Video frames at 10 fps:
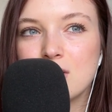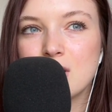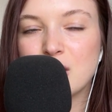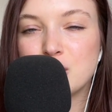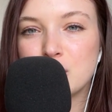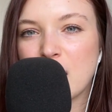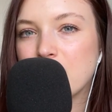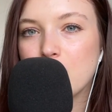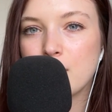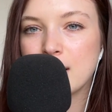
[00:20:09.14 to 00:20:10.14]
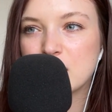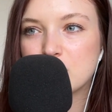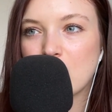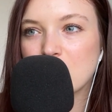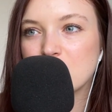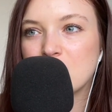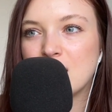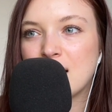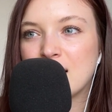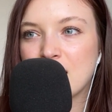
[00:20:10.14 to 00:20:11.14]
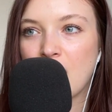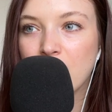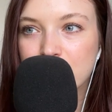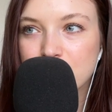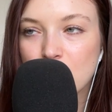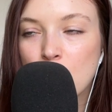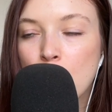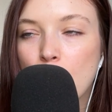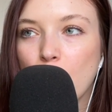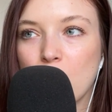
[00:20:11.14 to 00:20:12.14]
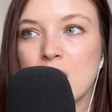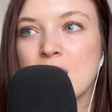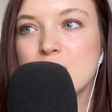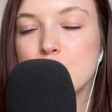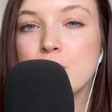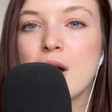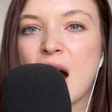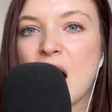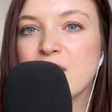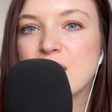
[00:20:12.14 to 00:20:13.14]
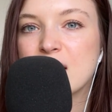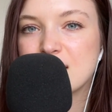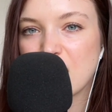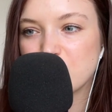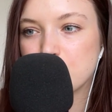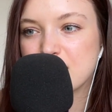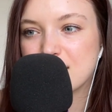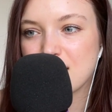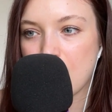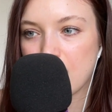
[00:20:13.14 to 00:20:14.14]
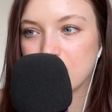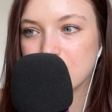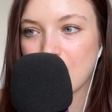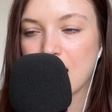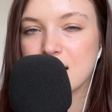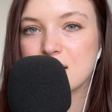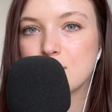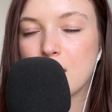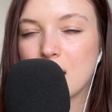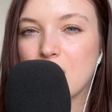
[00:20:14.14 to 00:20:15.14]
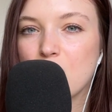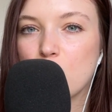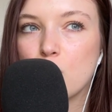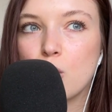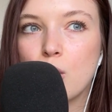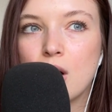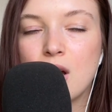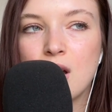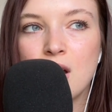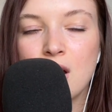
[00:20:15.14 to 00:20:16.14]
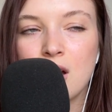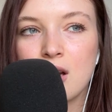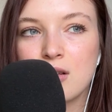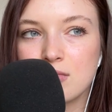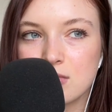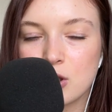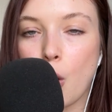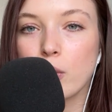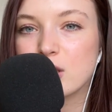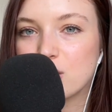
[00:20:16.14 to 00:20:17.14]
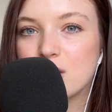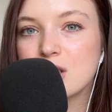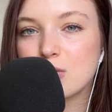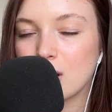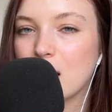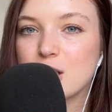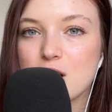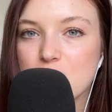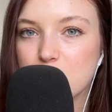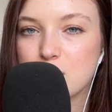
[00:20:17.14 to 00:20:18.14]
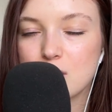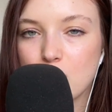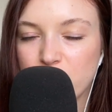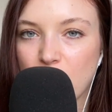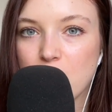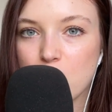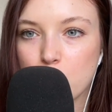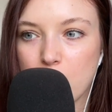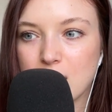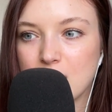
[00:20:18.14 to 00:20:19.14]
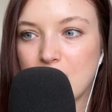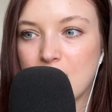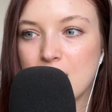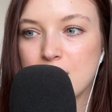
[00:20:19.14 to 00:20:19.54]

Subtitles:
a genuine attraction in love, or do you have an attachment style that is making you go into these relationships very quickly?